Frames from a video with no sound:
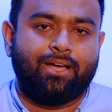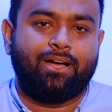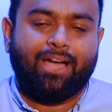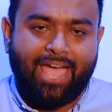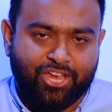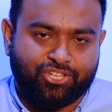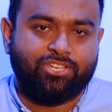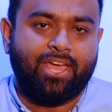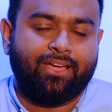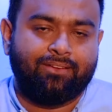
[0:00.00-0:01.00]
a
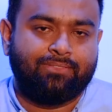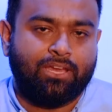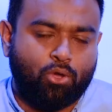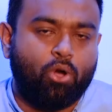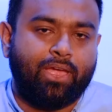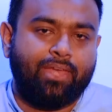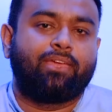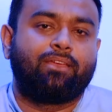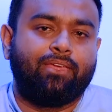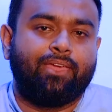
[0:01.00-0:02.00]
hashtag that
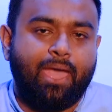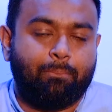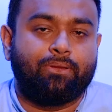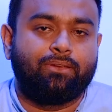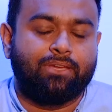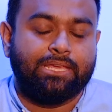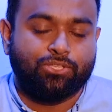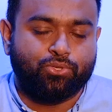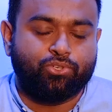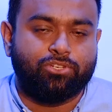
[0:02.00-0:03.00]
organically happened
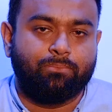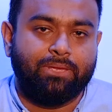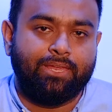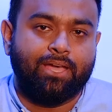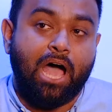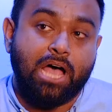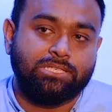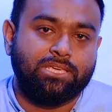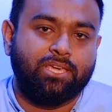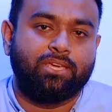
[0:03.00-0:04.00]
in social media
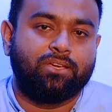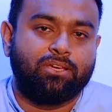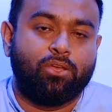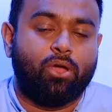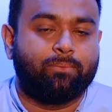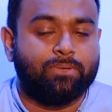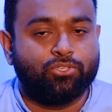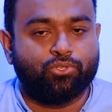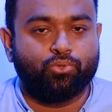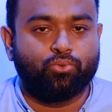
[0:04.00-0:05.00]
asking
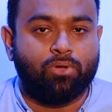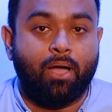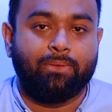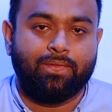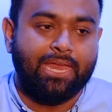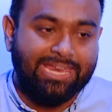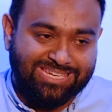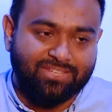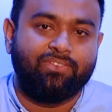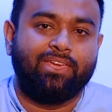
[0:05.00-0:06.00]
Anonymous to come in and
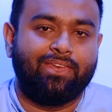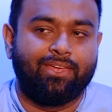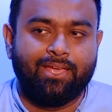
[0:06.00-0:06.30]
intervene.